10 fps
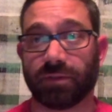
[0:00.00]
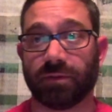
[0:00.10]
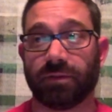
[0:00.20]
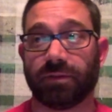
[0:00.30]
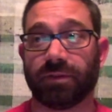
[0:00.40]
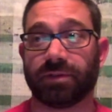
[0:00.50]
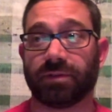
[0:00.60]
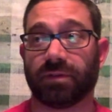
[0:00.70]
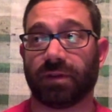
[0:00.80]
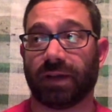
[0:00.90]
this
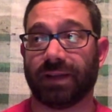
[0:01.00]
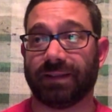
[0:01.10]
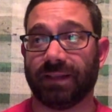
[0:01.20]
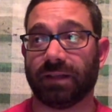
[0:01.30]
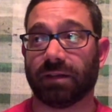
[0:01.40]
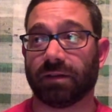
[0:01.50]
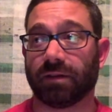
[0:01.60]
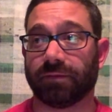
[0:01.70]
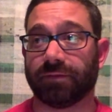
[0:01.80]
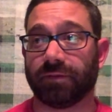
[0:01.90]
idea
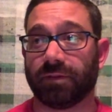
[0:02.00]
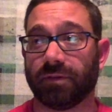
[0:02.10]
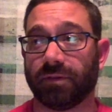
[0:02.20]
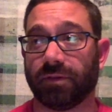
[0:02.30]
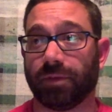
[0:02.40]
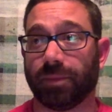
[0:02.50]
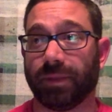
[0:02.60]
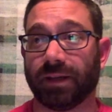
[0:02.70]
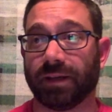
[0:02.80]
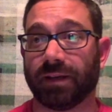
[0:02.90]
of there
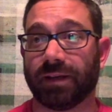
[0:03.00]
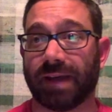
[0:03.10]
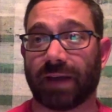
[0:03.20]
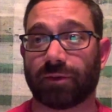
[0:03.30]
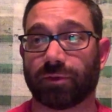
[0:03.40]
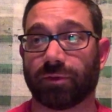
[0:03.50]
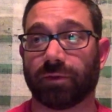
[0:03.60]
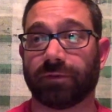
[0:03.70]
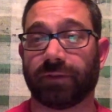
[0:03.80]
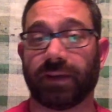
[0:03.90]
being a natural
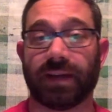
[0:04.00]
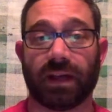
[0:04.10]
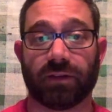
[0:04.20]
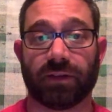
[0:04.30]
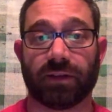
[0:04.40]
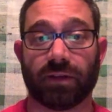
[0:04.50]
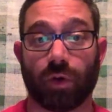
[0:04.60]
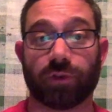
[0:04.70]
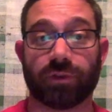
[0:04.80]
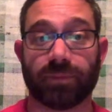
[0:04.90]
finality, an
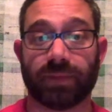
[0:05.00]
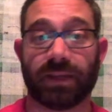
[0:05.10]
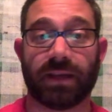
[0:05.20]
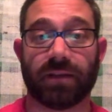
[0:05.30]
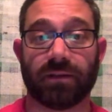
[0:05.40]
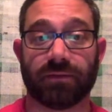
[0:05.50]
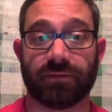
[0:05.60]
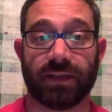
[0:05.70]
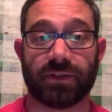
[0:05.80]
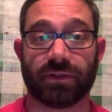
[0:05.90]
ultimate end of
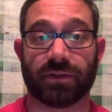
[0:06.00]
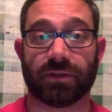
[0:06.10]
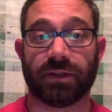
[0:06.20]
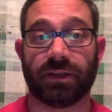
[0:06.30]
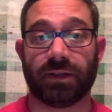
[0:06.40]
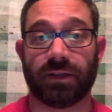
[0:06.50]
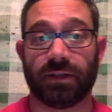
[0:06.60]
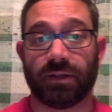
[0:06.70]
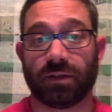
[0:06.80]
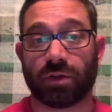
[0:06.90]
nature,
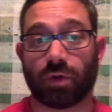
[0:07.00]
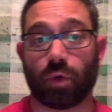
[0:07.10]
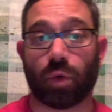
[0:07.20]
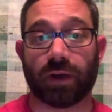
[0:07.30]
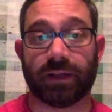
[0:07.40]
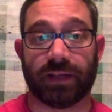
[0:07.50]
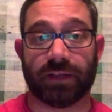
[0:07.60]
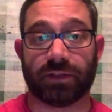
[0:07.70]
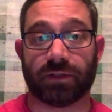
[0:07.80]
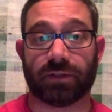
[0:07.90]
qua
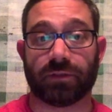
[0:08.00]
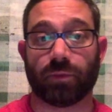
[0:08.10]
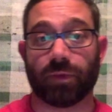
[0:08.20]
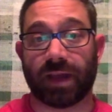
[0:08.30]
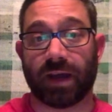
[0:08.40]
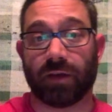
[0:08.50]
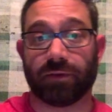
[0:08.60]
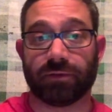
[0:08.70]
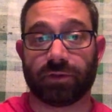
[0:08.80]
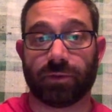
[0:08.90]
nature, without
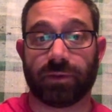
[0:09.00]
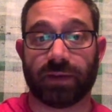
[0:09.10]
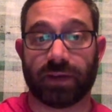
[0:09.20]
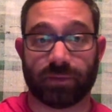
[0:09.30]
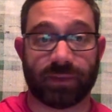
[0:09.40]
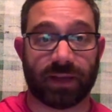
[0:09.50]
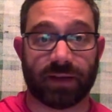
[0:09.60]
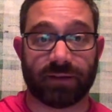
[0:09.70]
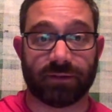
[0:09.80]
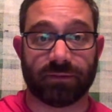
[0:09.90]
supernatural beatitude.